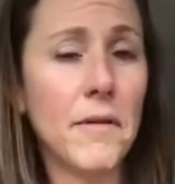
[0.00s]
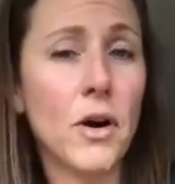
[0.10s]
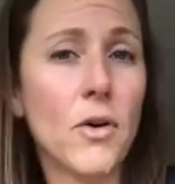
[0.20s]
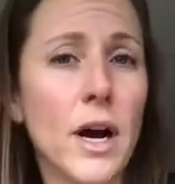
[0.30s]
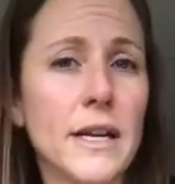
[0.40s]

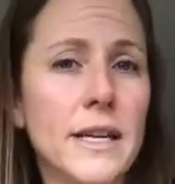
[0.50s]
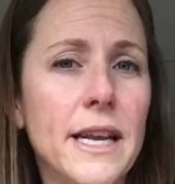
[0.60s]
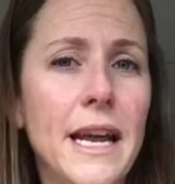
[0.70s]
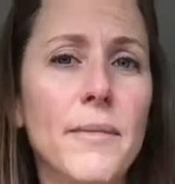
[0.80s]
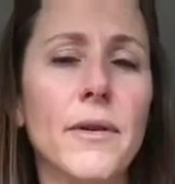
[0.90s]
across the
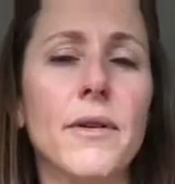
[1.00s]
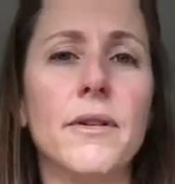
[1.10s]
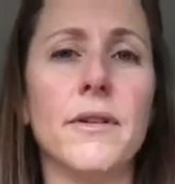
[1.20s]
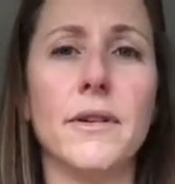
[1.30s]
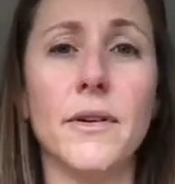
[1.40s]
table.
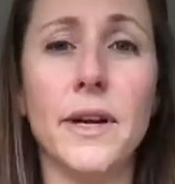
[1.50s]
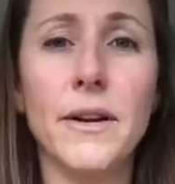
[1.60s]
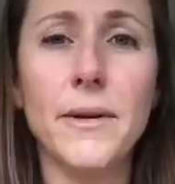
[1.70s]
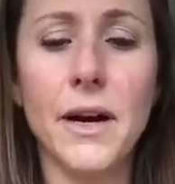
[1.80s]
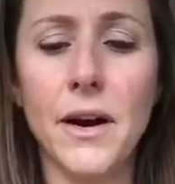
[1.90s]
So
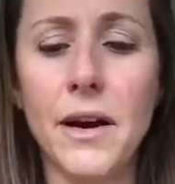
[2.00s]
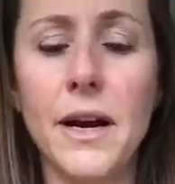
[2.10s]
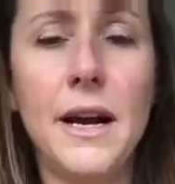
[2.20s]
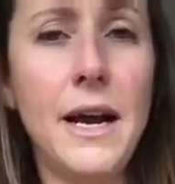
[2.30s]
here we are,